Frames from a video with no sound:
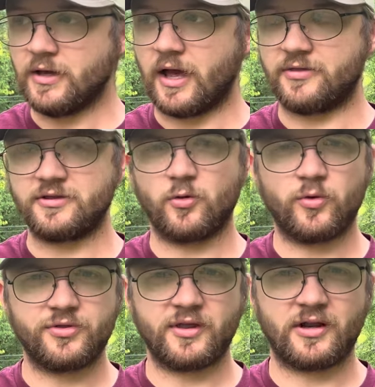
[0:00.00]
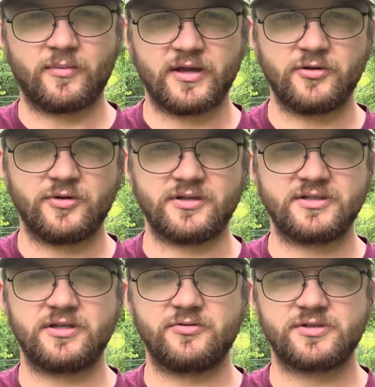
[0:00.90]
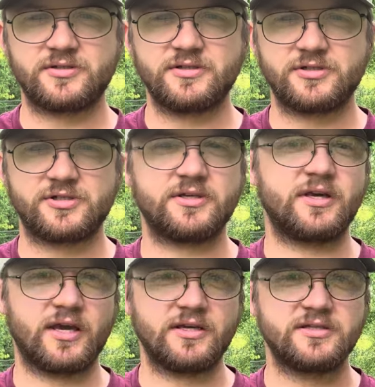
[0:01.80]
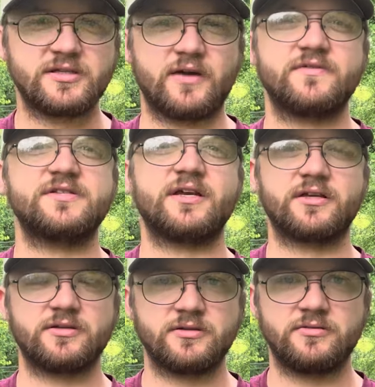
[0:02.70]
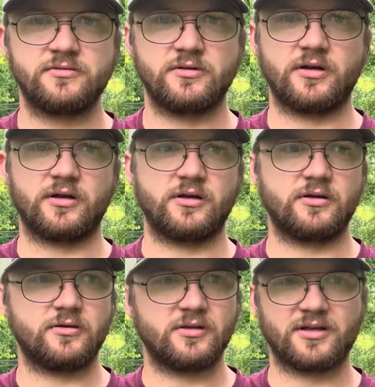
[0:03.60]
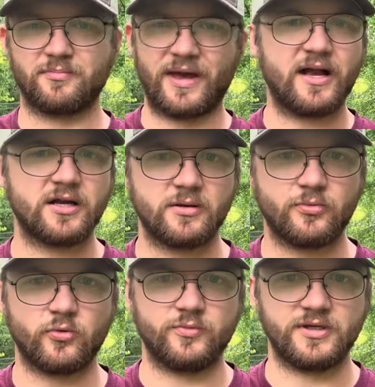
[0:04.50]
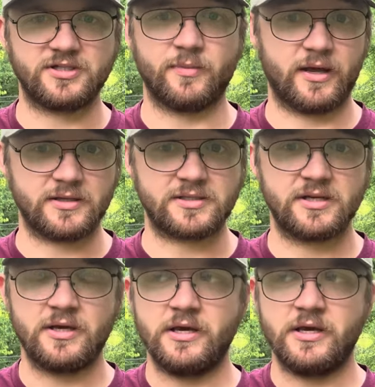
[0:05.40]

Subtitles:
I think the one thing that I may do continuously, just in case, have a second backup, would be tomatoes.